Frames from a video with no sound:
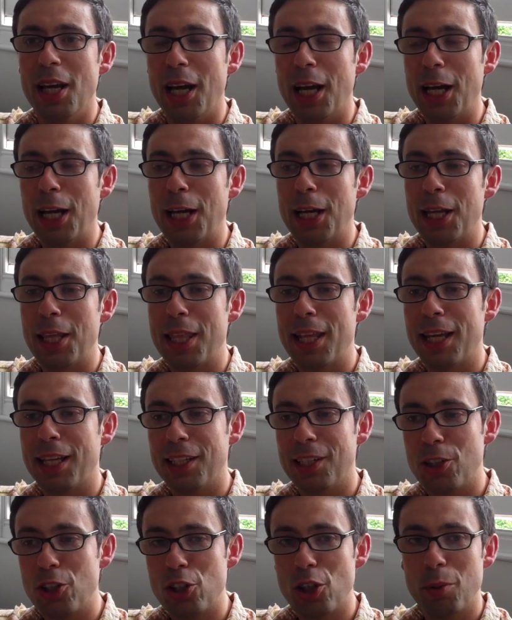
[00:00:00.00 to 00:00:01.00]
that
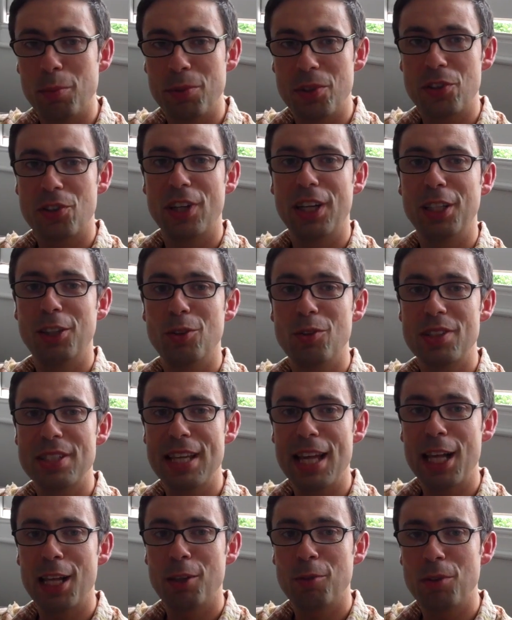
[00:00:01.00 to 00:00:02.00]
the shop was trying to
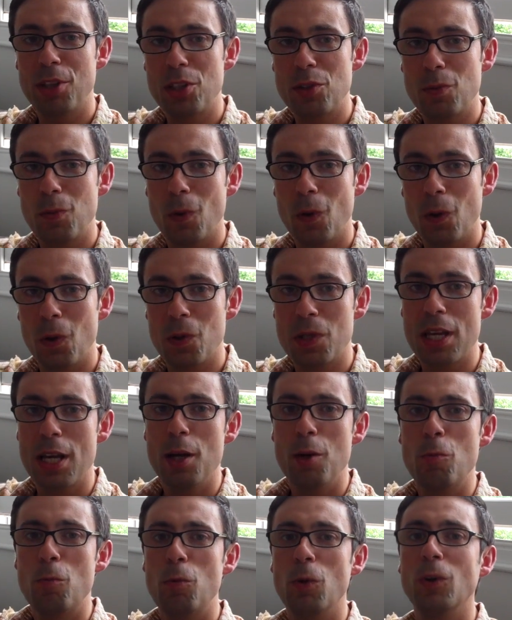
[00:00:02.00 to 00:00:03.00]
sell, which was,
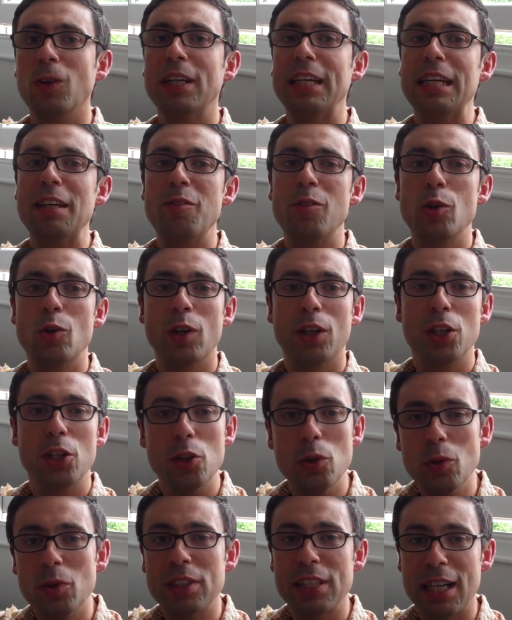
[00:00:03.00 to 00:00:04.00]
we'll give you a
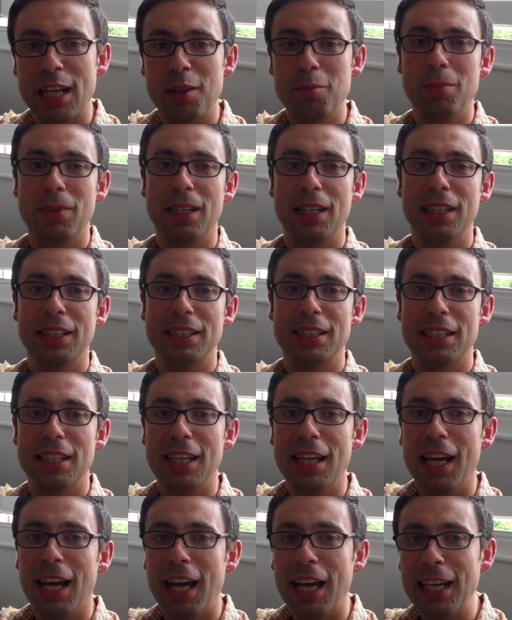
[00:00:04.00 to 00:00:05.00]
new tablet
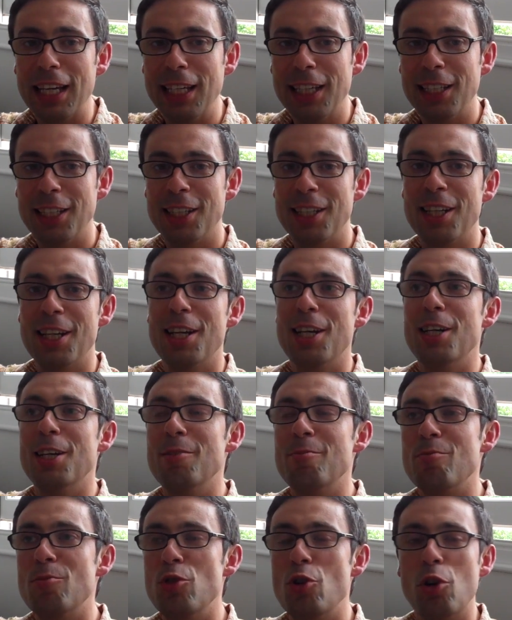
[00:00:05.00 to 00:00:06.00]
in
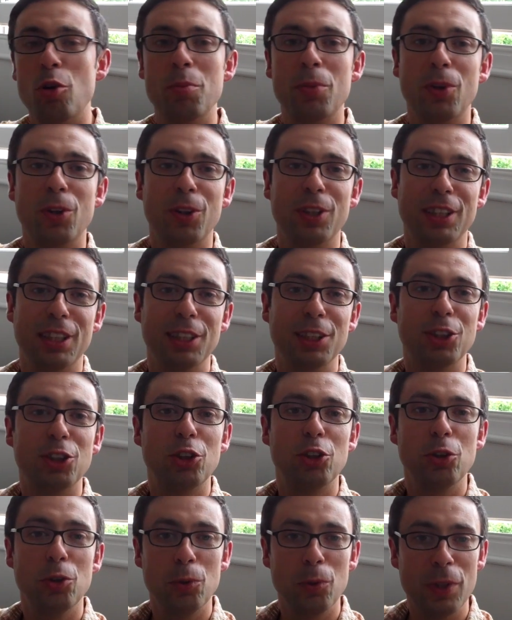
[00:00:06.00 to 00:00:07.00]
no more than
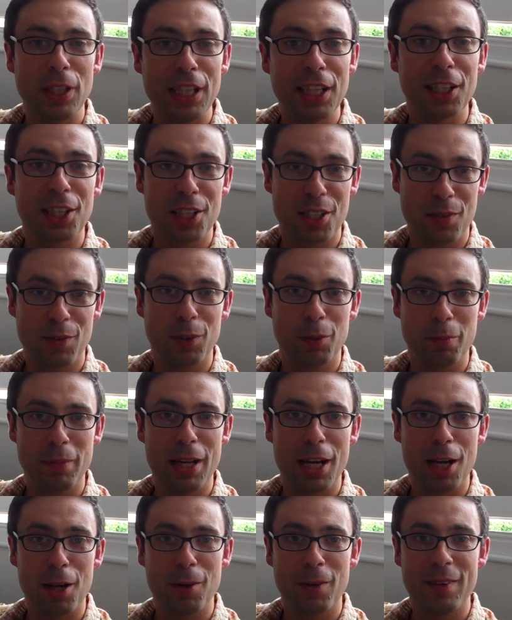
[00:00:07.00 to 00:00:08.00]
2 years from
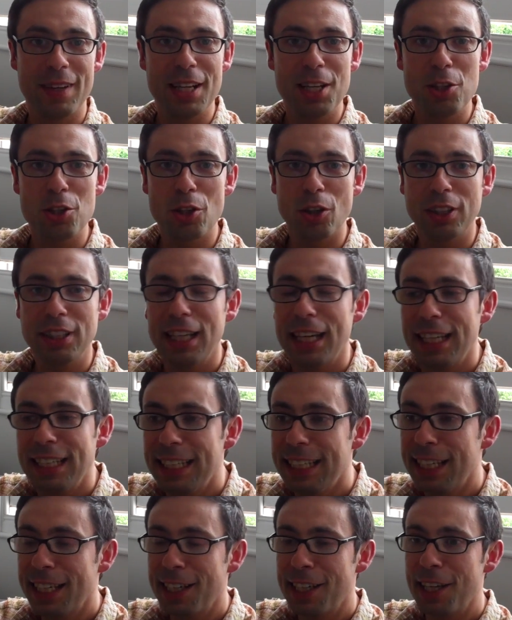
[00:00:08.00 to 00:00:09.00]
now. So the
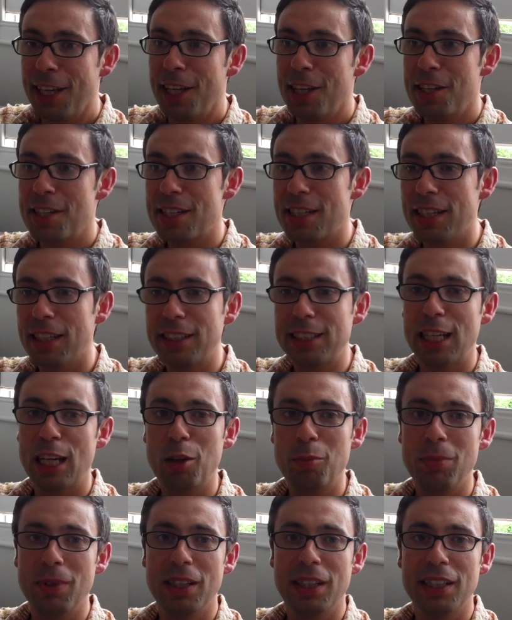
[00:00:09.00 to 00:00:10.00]
idea is the
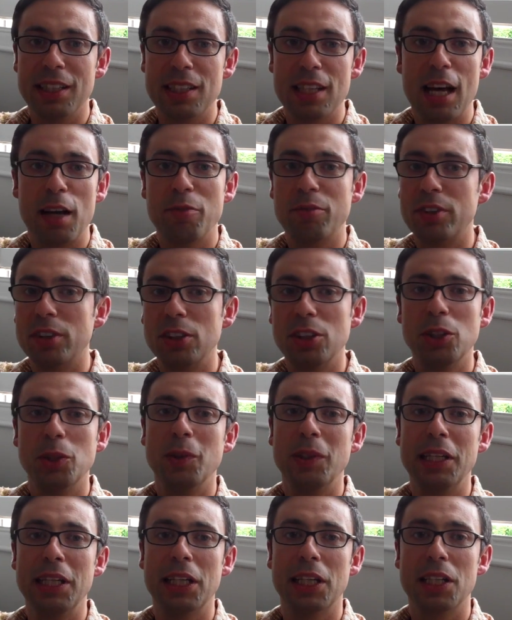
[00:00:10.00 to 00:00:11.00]
tablet, after 2
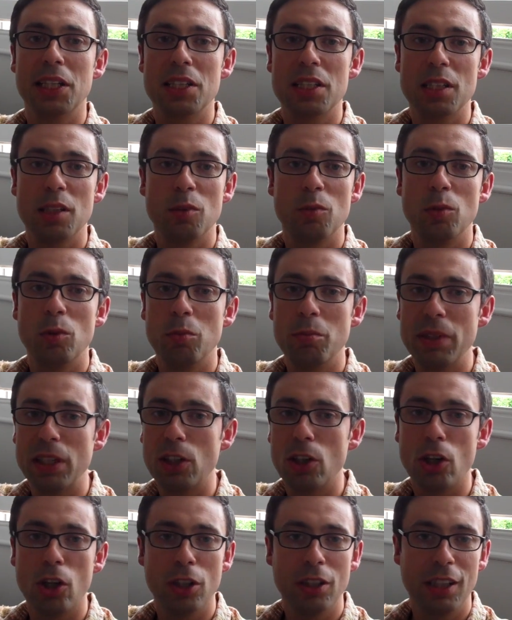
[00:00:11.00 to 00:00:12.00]
years, it will be
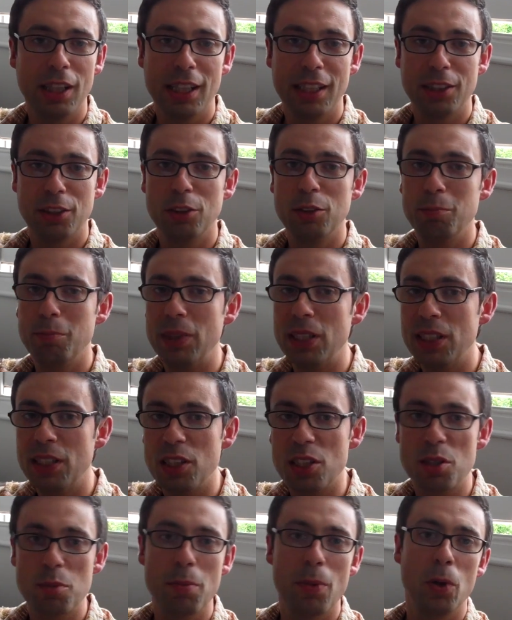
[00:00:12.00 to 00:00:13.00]
gone, like to be
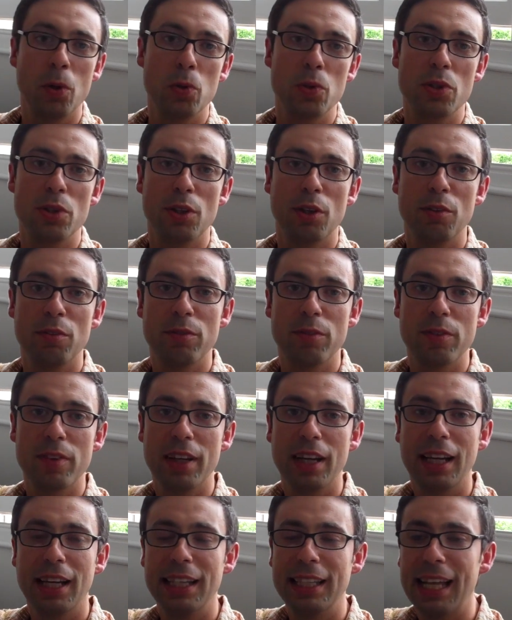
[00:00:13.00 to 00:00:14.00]
disposed of.
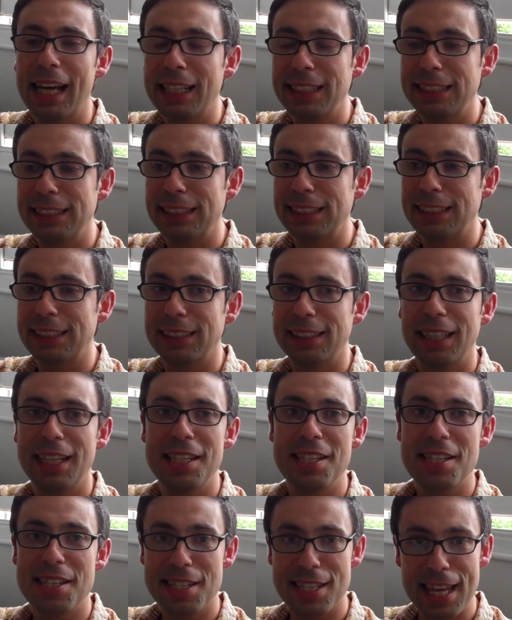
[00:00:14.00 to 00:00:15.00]
That's
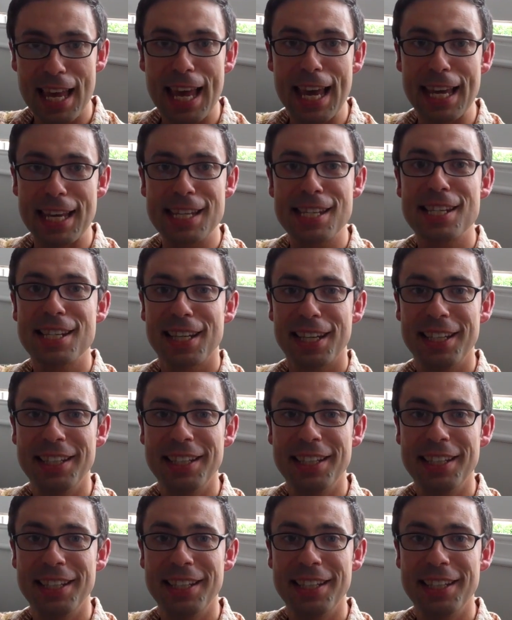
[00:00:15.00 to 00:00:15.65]
insane,